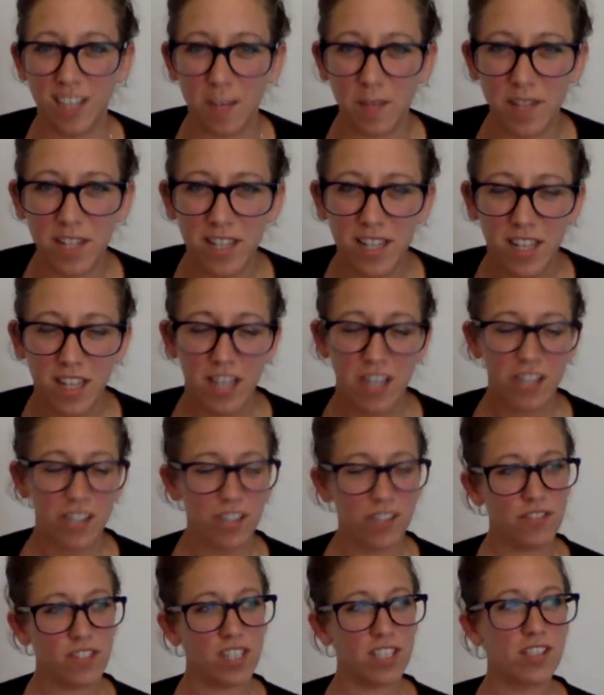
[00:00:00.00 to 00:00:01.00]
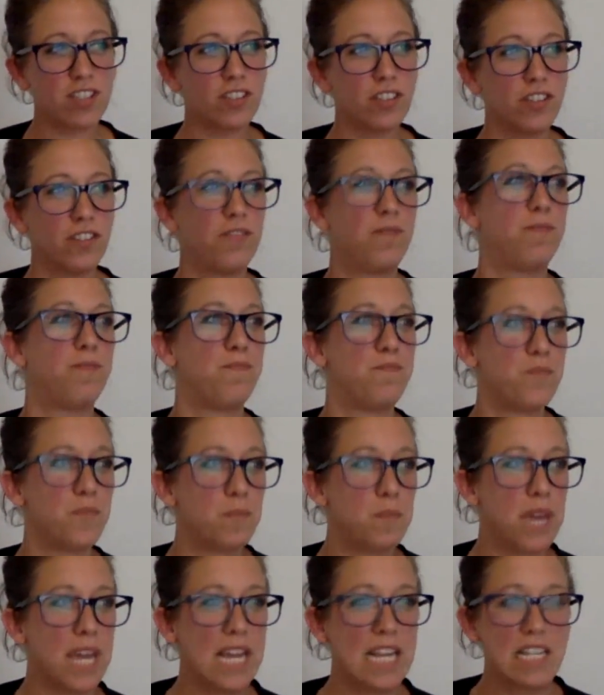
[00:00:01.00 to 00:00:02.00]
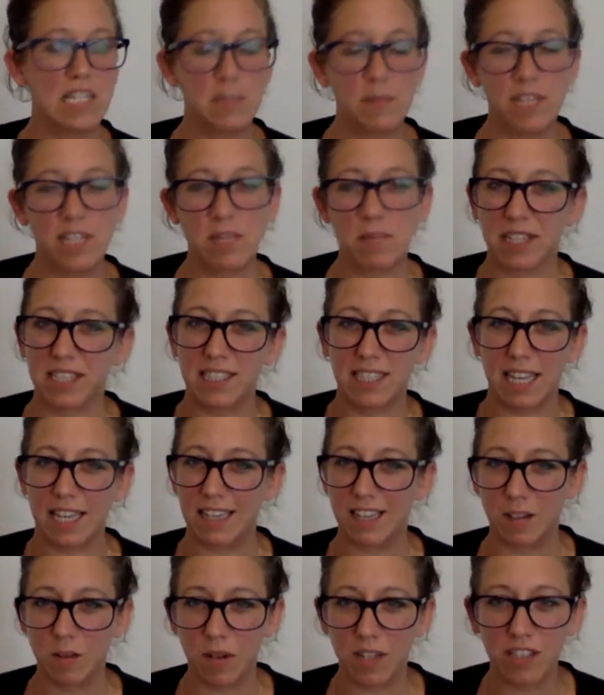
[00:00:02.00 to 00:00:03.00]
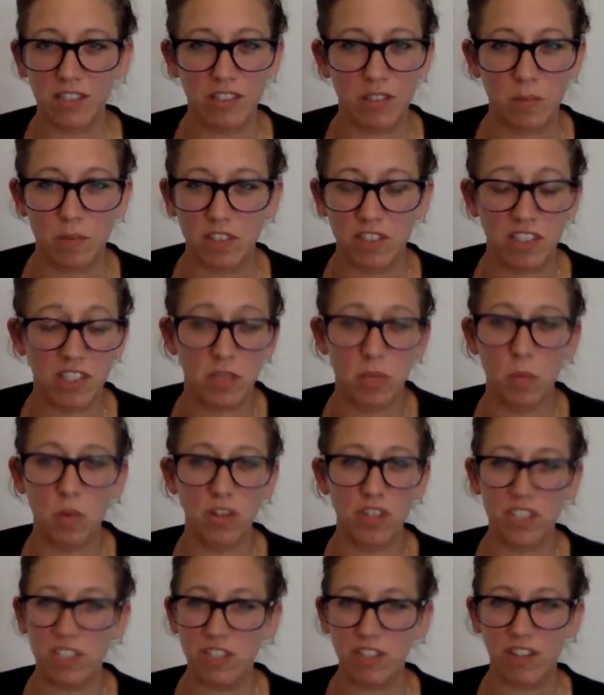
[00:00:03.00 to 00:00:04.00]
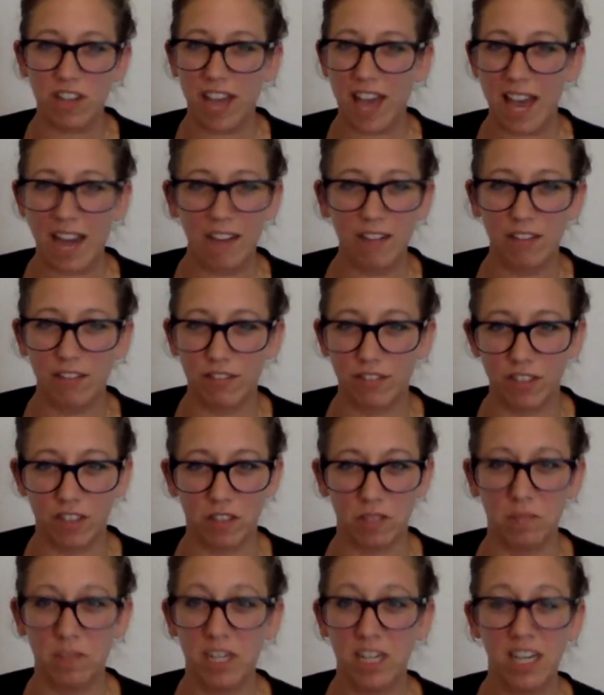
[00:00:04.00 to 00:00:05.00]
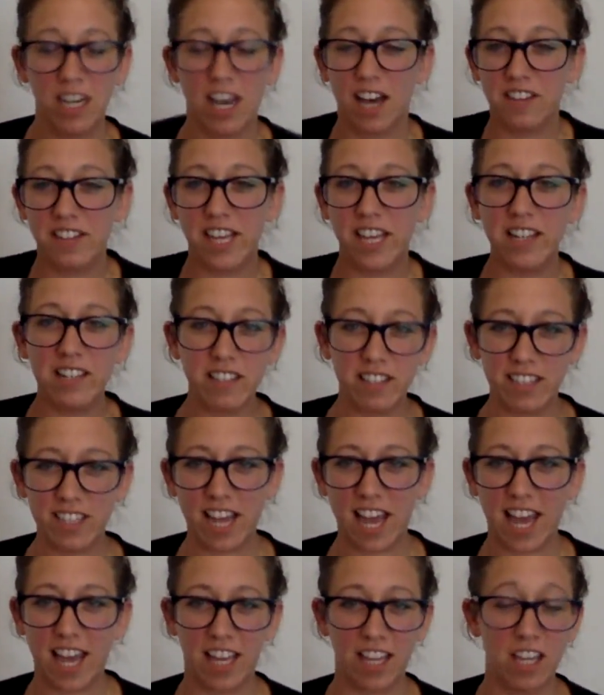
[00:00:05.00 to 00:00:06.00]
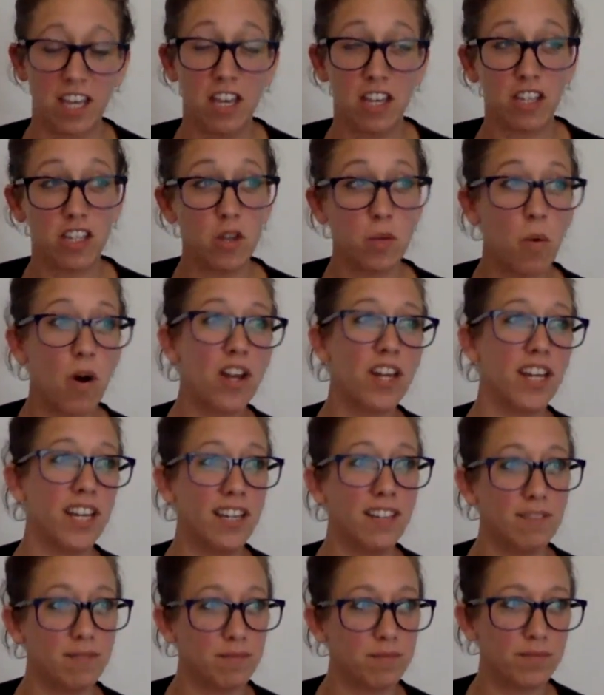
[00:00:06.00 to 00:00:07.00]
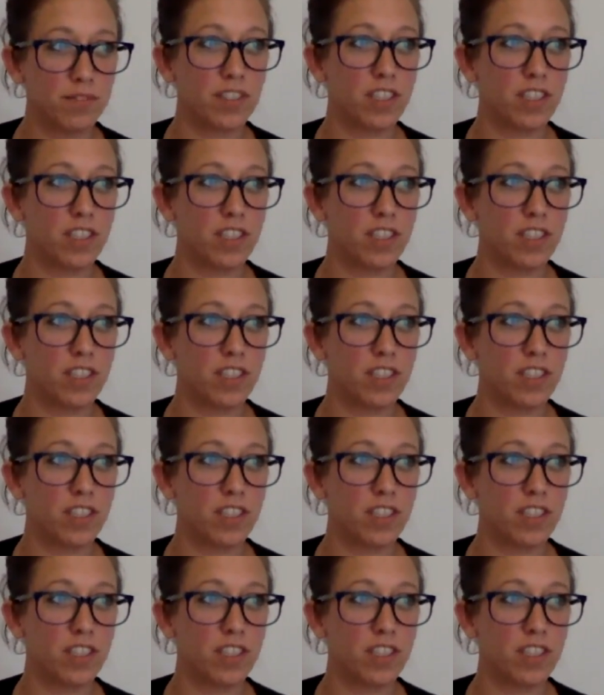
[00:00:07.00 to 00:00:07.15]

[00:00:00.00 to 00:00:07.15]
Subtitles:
I mean, you've just sort of piqued me to my second question, which is, what did you get out of Voom? At the end of the day, you won it.